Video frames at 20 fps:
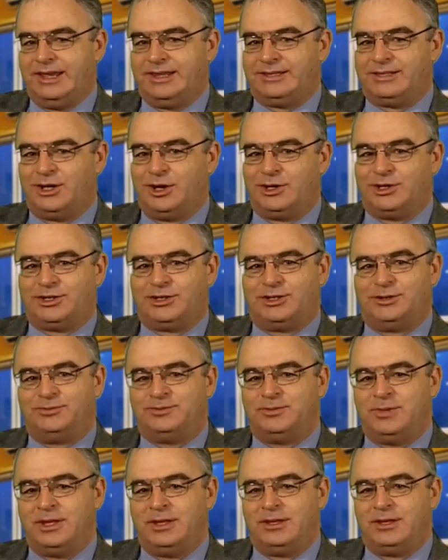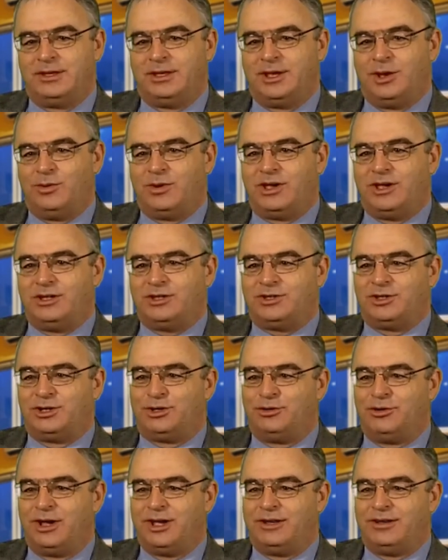It does go against
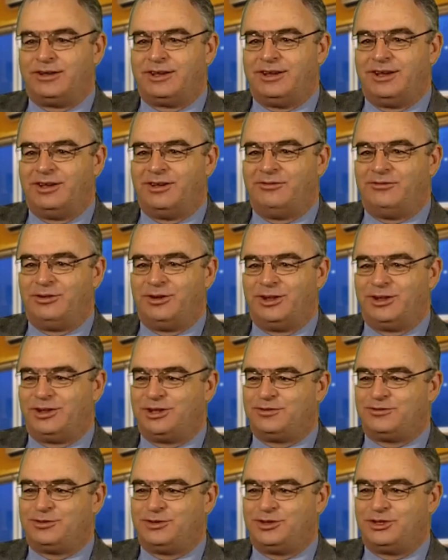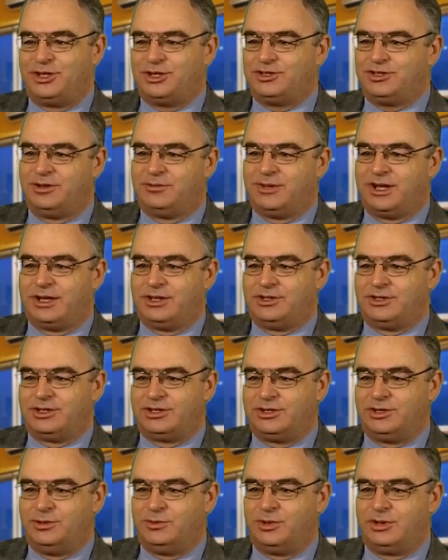the grain for a lot of traditional
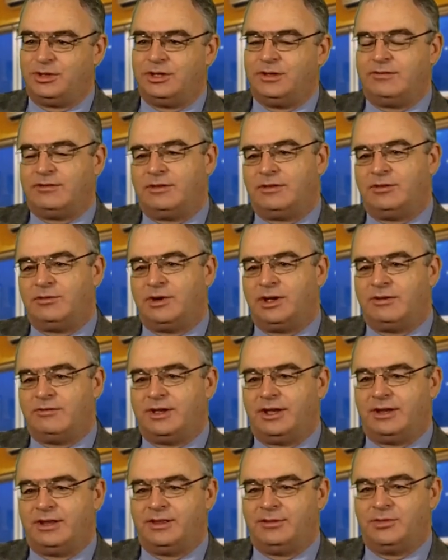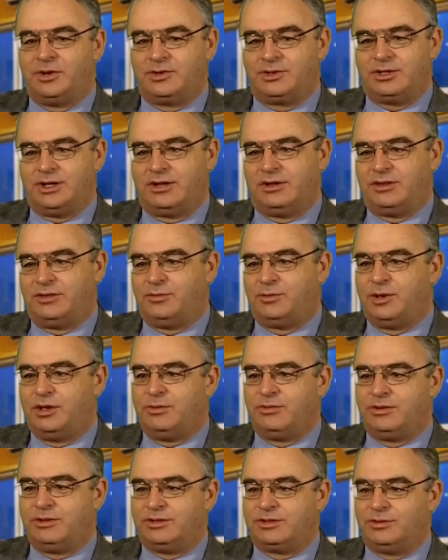managers who believe that the way of getting the most out of the
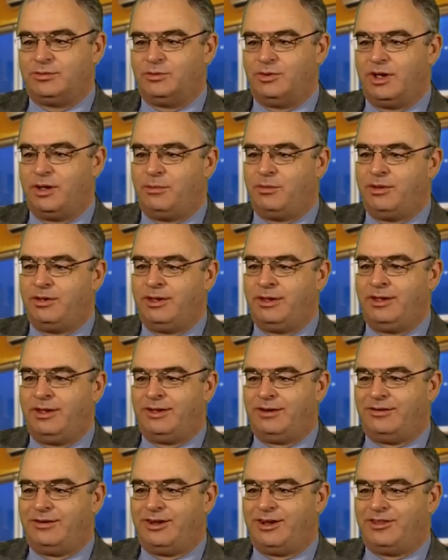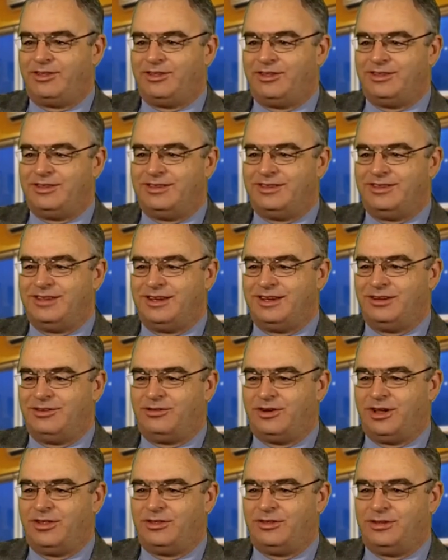people is the whip rather
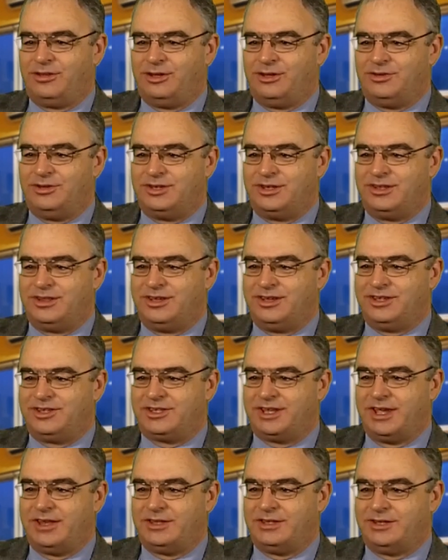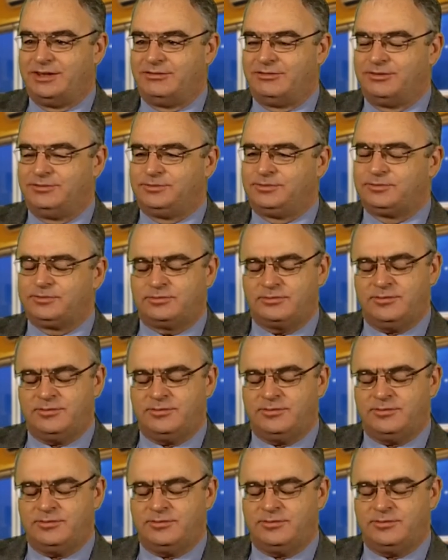than using the incentive.